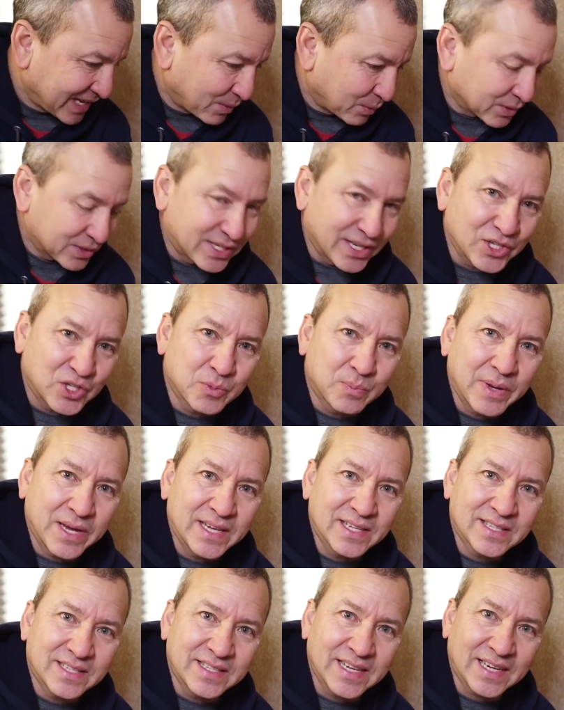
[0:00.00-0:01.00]
yeah, we'll touch
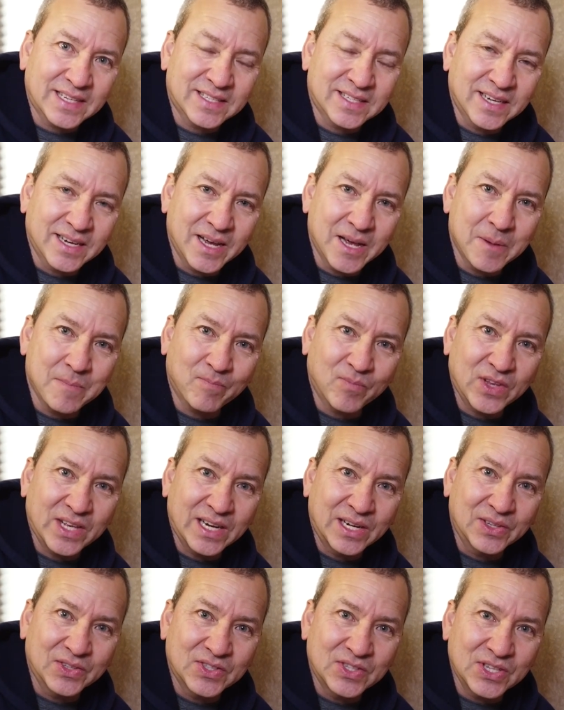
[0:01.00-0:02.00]
base next time,
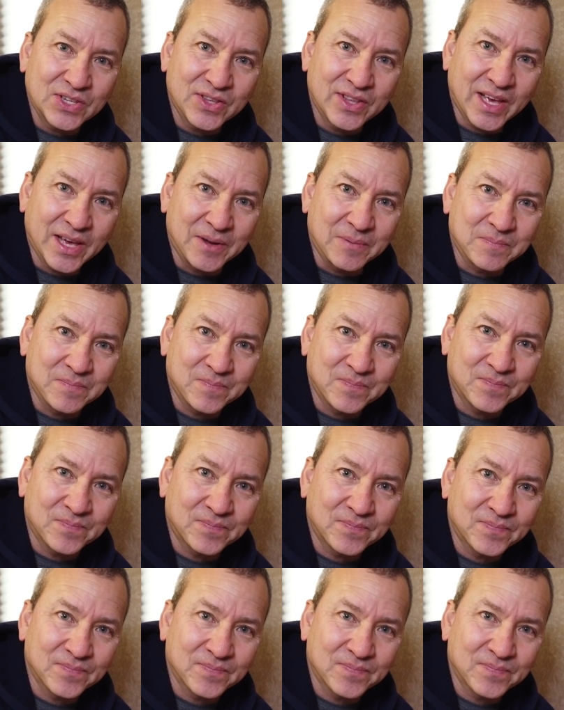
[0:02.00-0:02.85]
and I'll see you then.